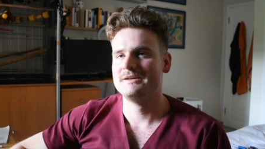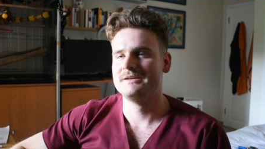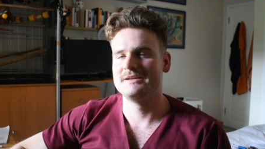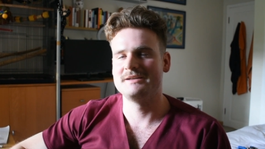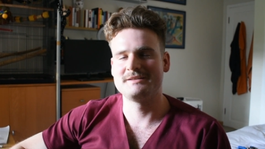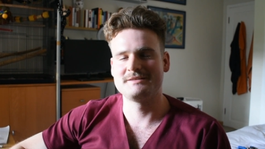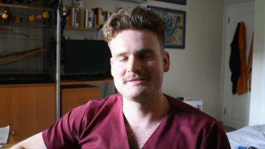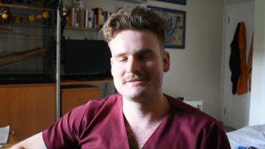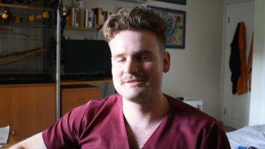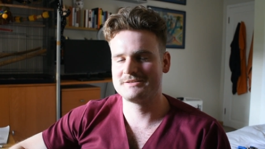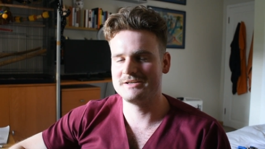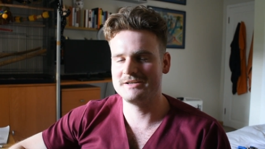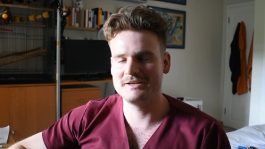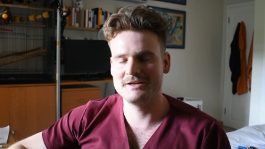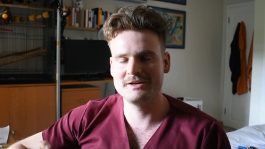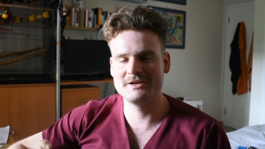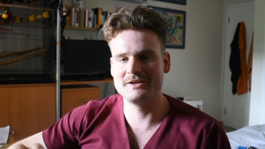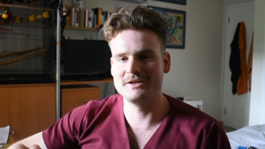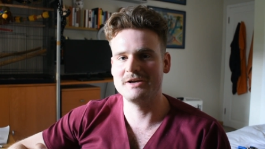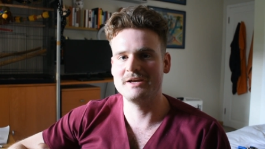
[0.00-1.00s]
its
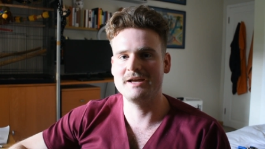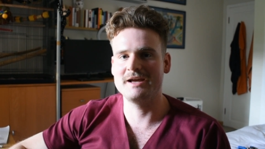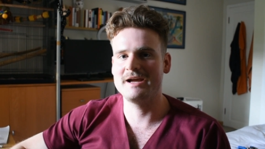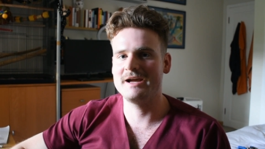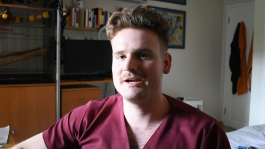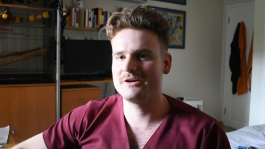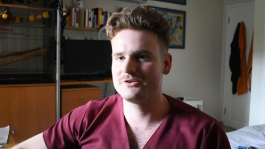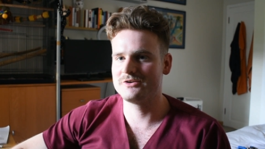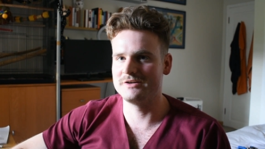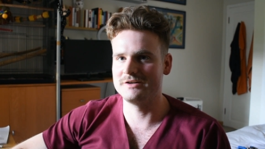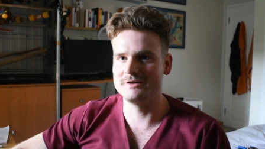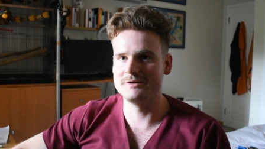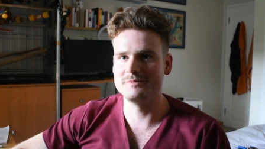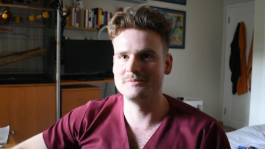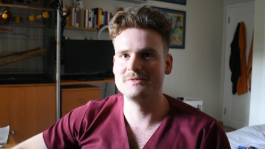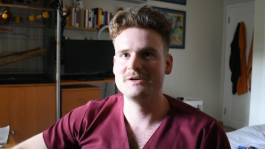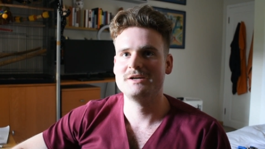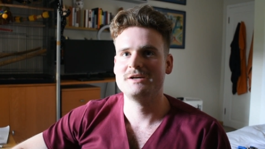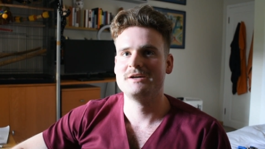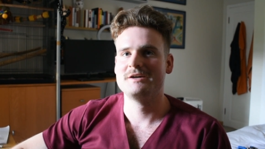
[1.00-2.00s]
uh,
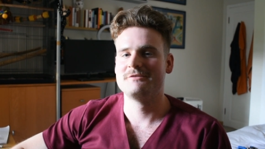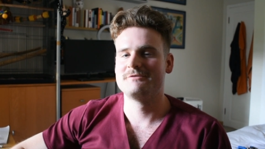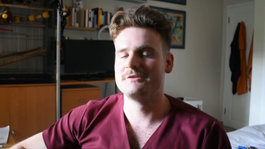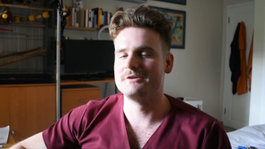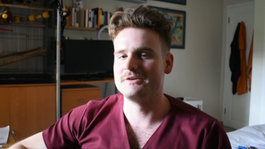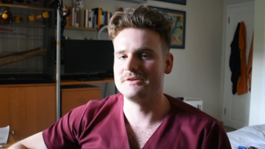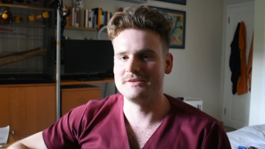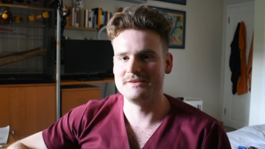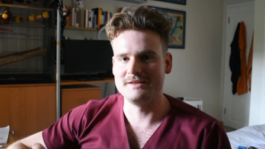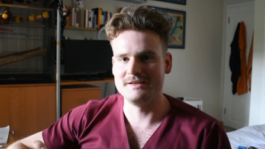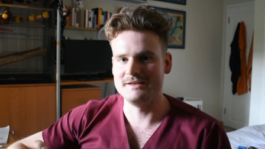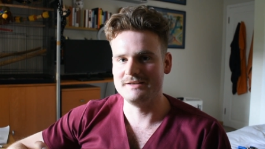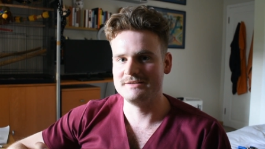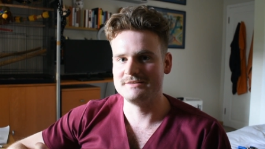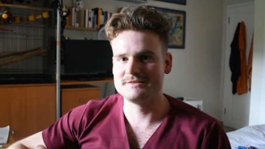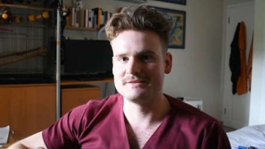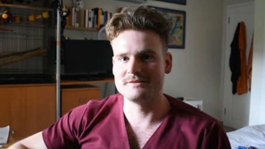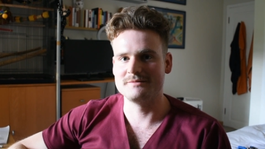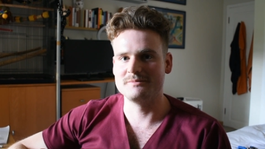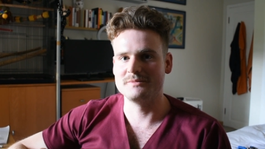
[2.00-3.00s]
acronym, for
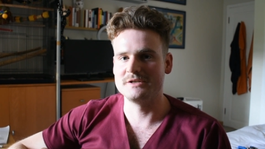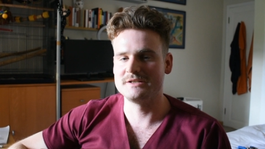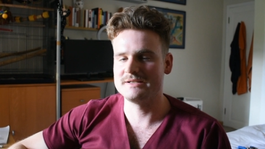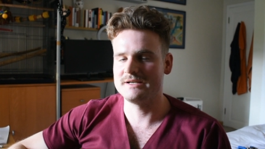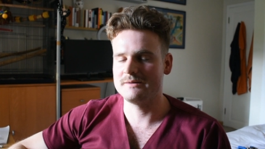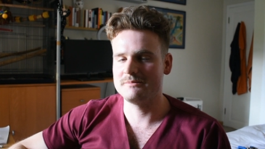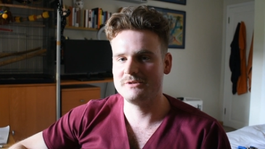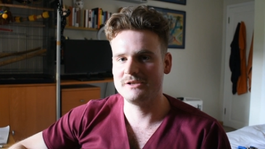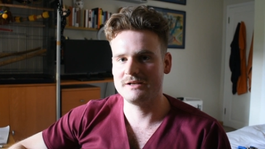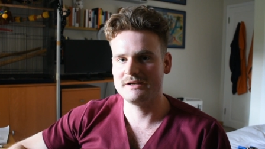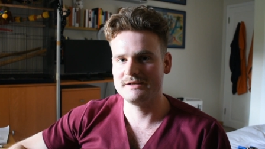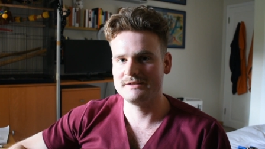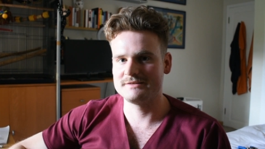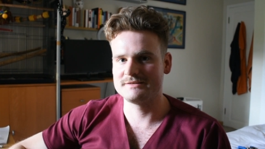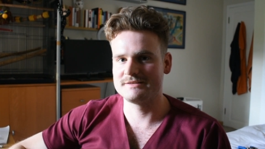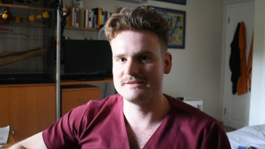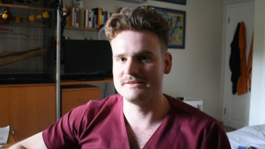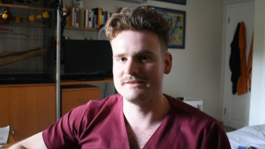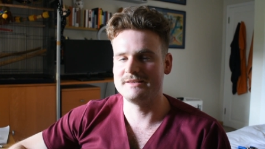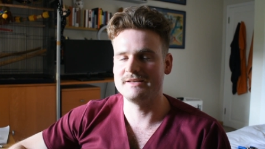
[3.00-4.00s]
these
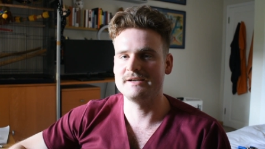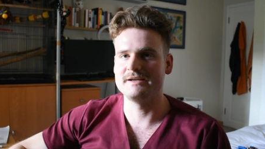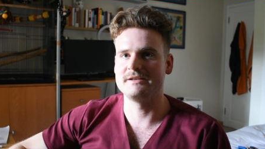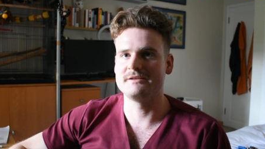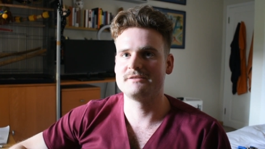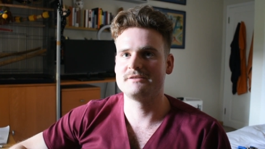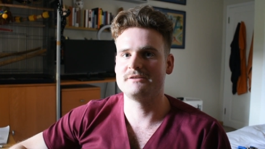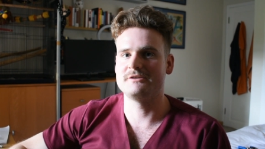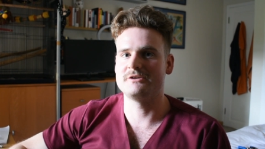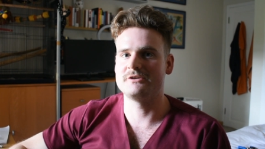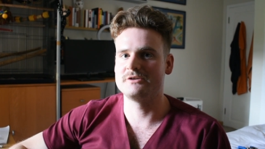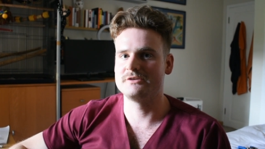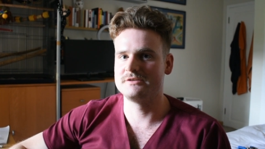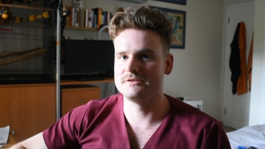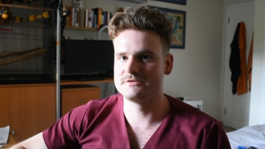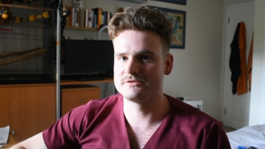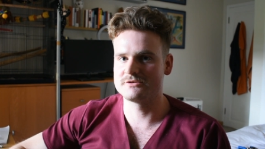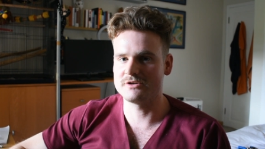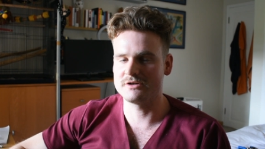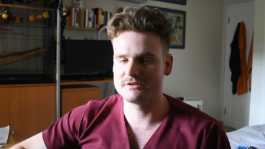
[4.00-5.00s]
metabolites that are
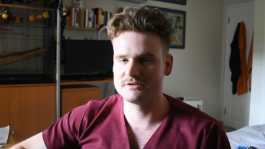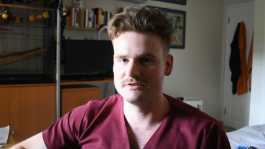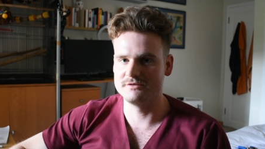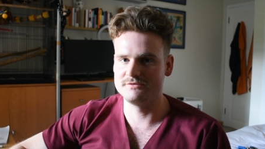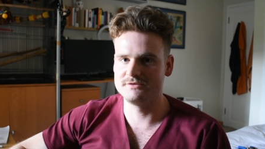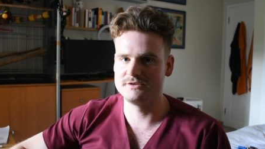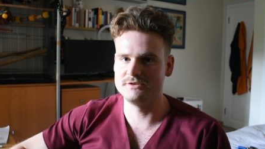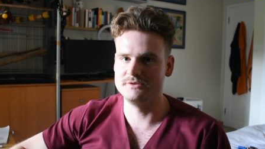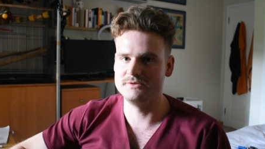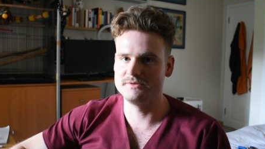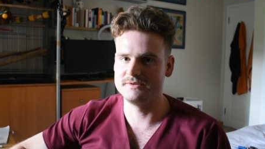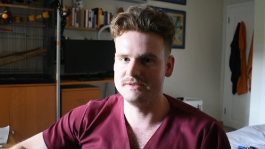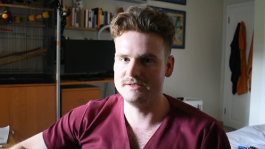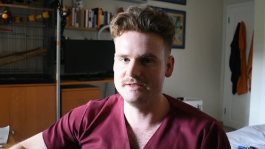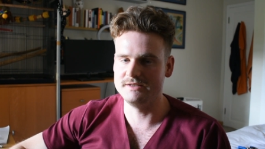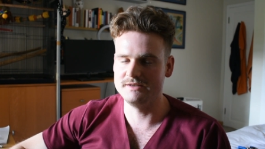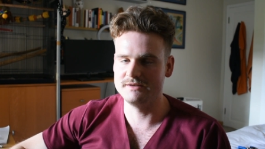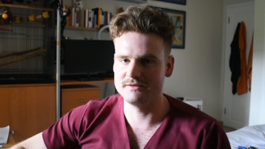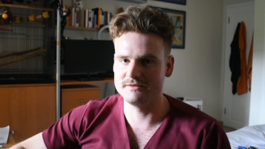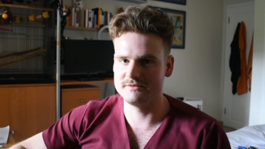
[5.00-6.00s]
destructive to
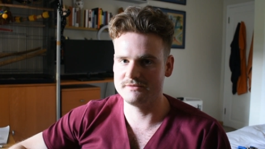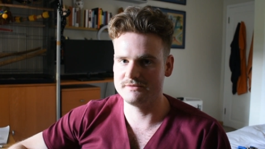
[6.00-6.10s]
the